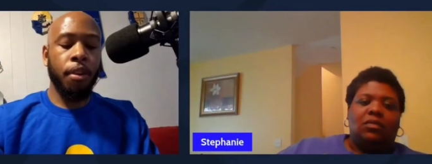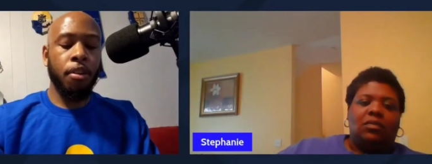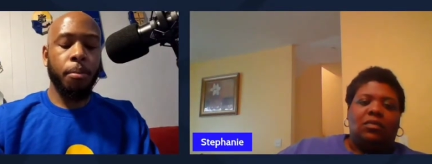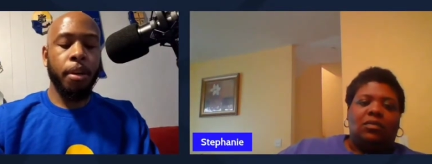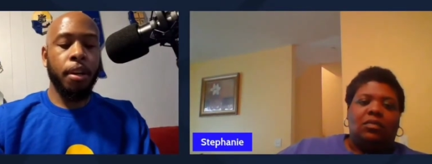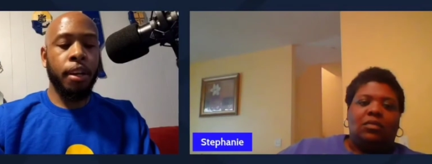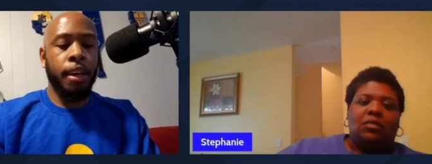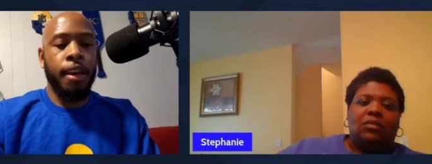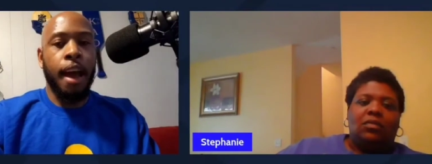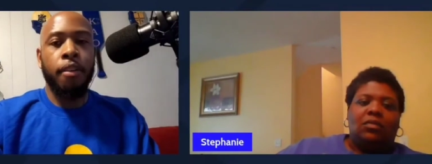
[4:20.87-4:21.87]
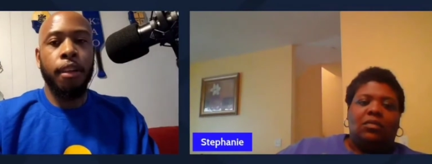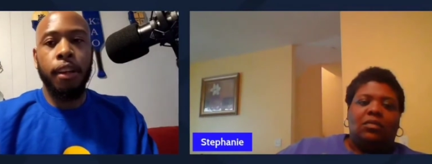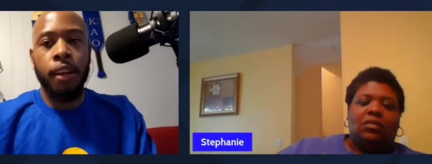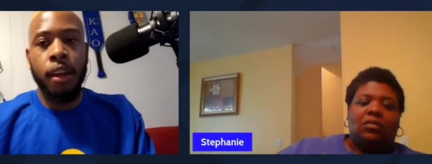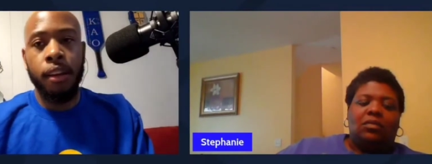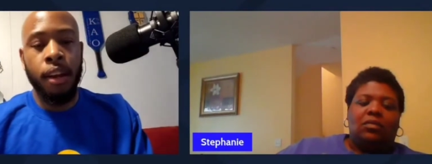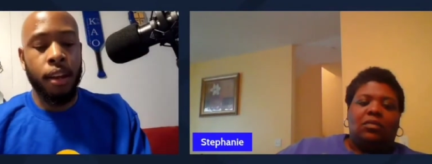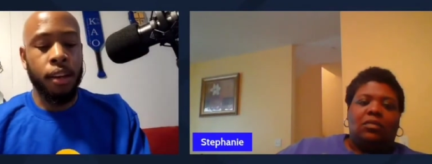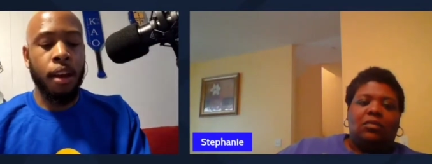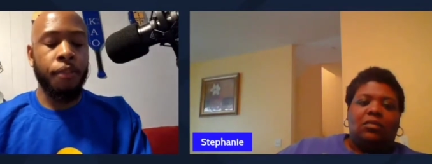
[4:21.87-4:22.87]
Speaker 1: a little bit. Again, I only le- le-
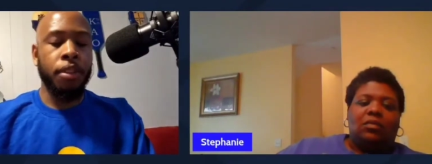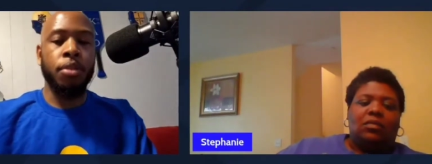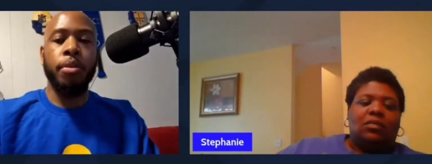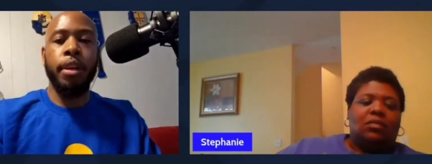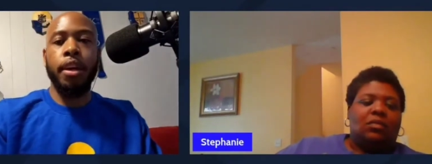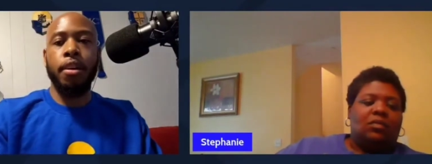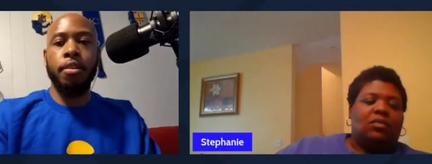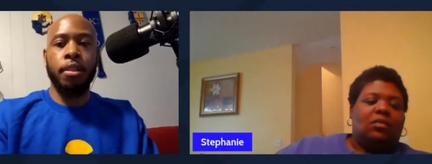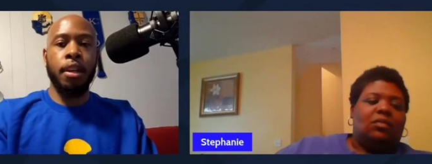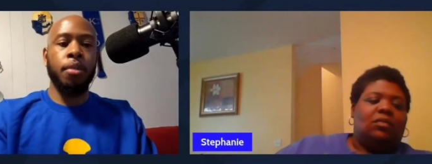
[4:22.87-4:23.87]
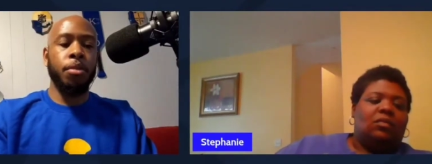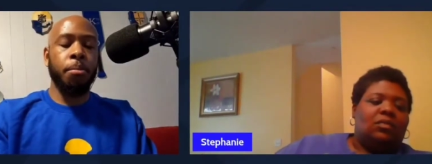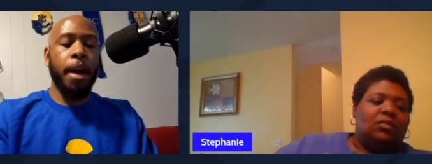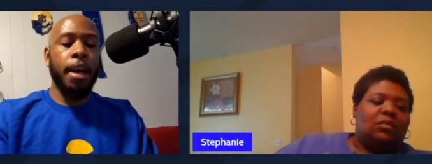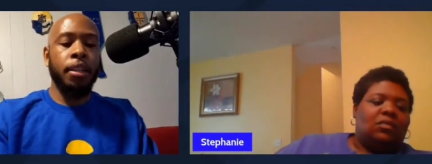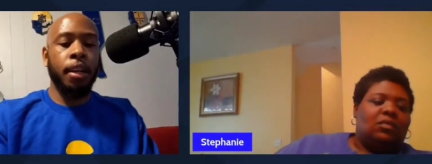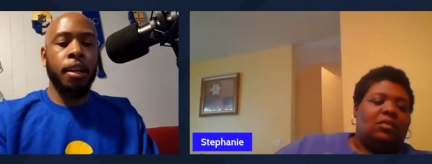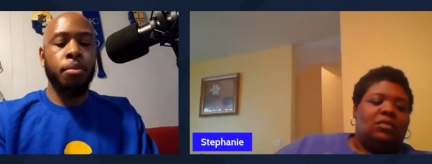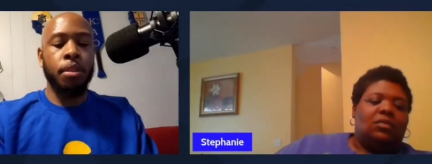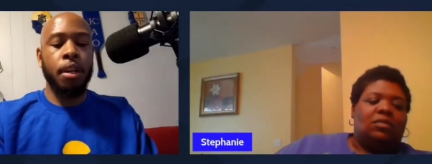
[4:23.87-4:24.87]
left for two years, and it was mine. It
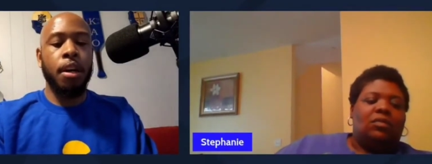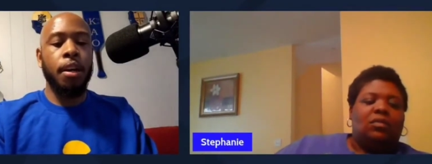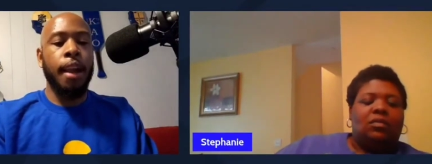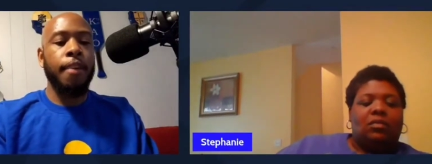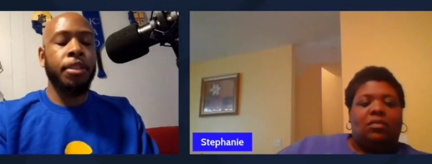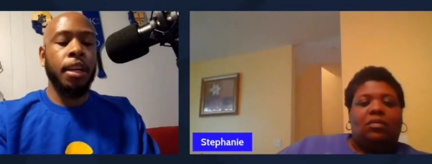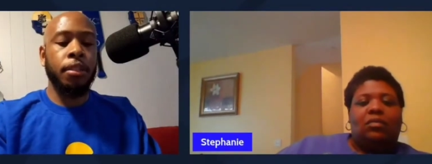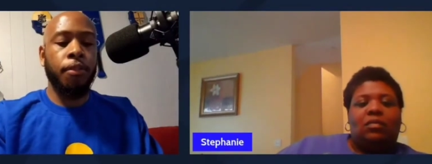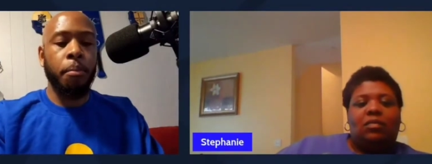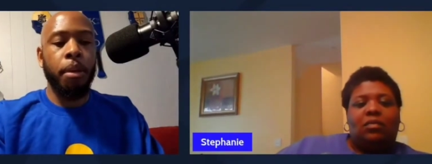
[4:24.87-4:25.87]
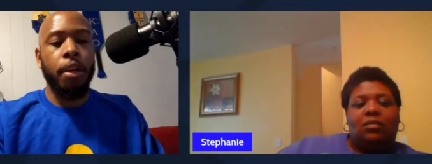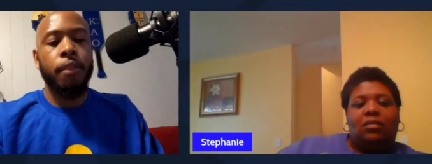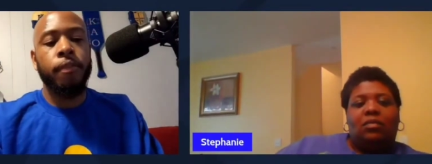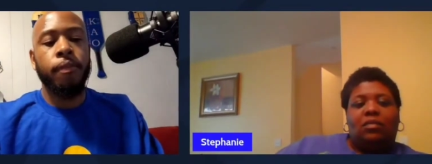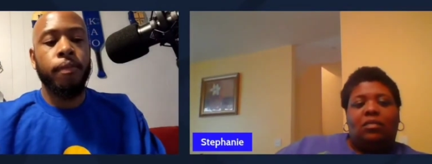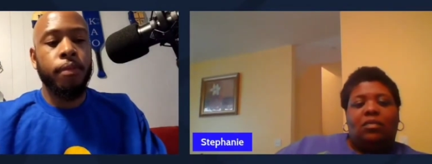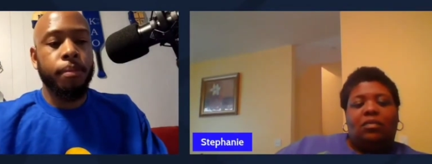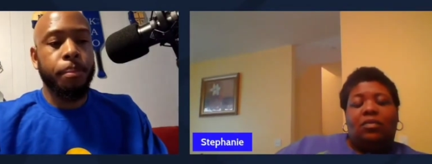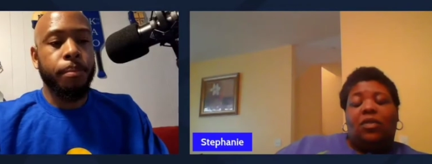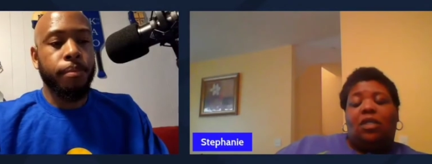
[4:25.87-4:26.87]
was a life changing for me.
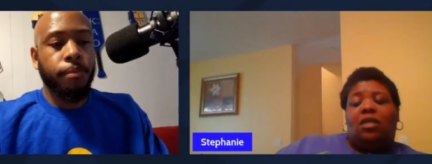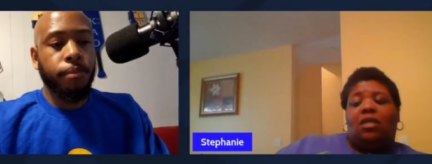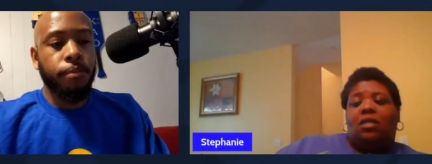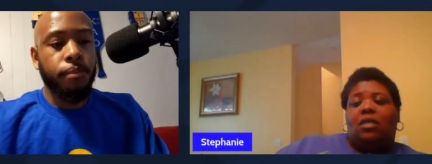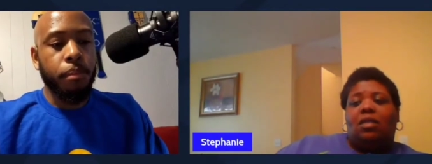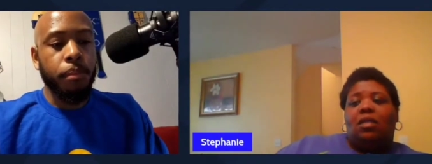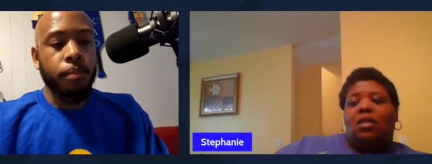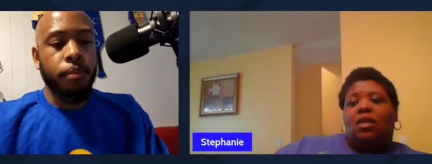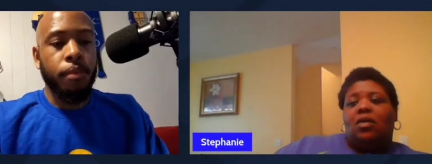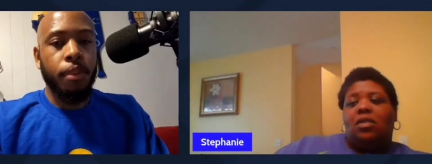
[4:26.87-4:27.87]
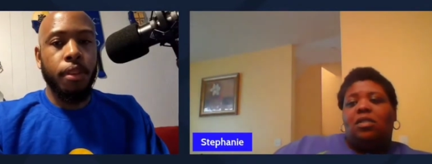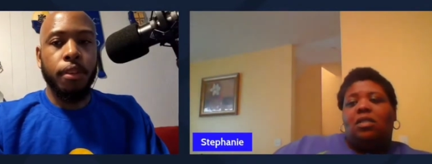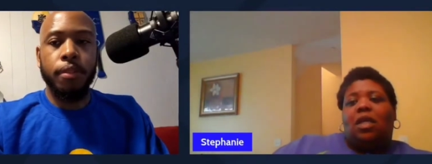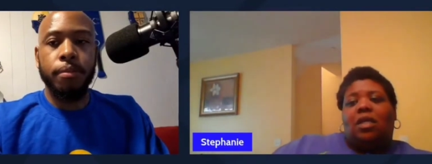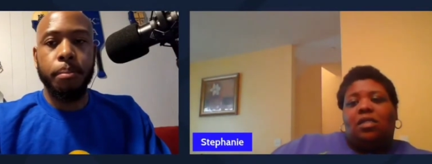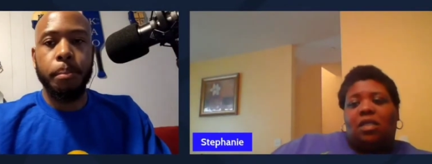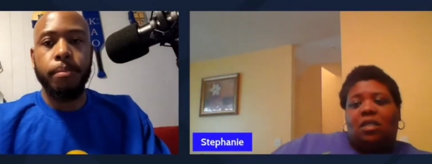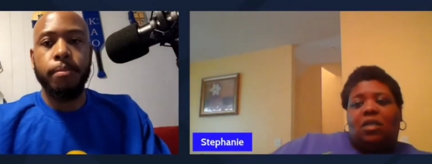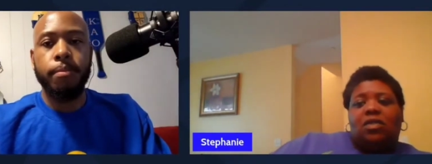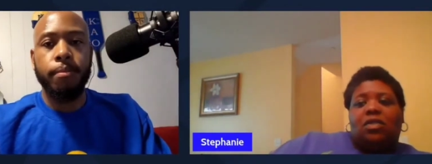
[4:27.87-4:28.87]
Speaker 2: Yeah, and and those like I said,
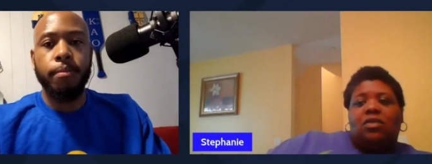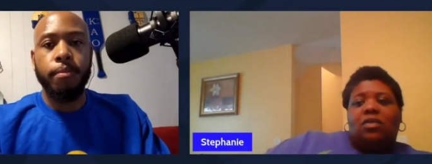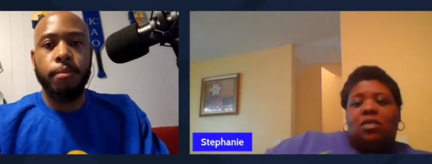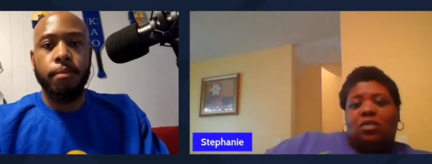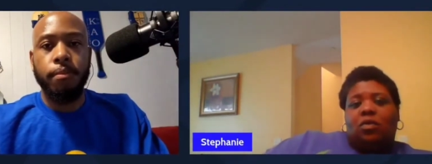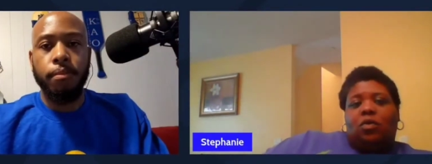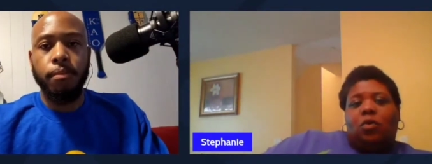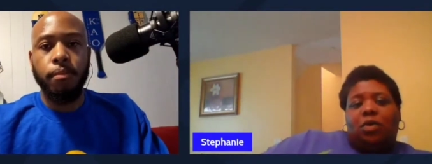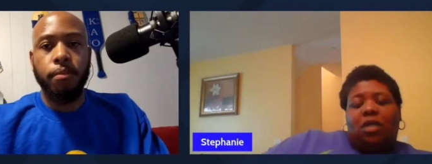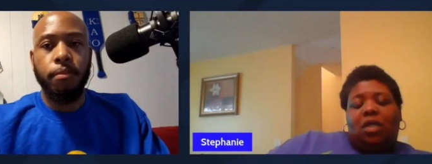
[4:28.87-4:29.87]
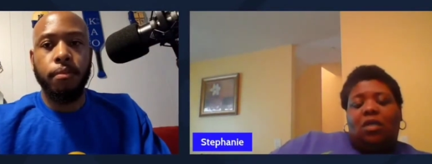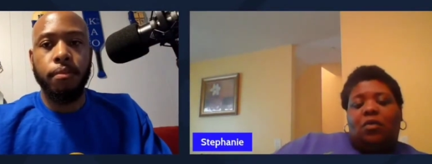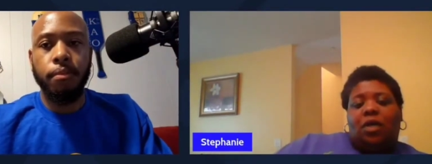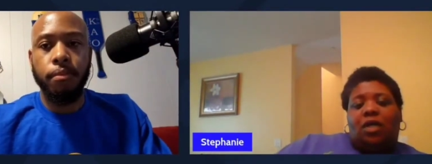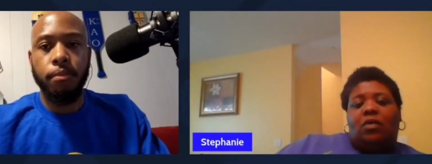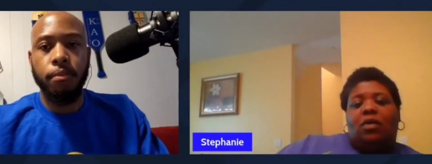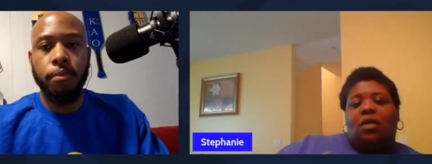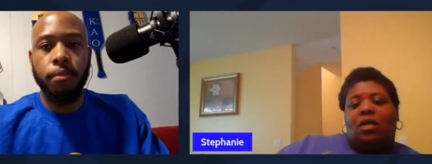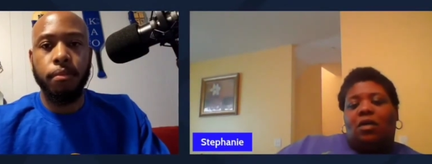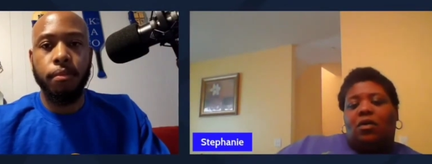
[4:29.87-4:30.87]
those students who who can get away, who
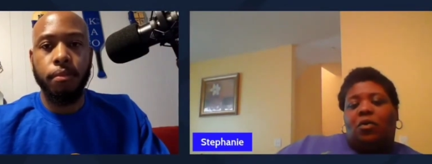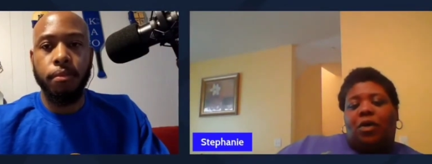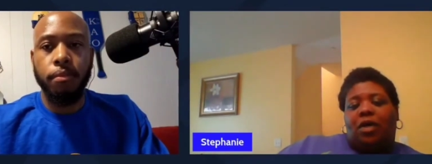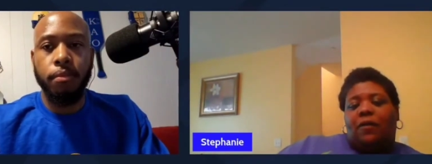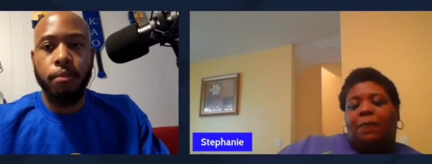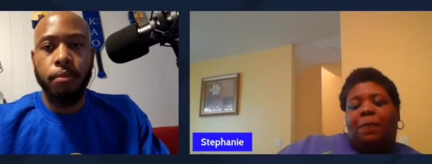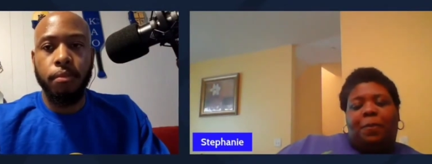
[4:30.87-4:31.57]
can go away,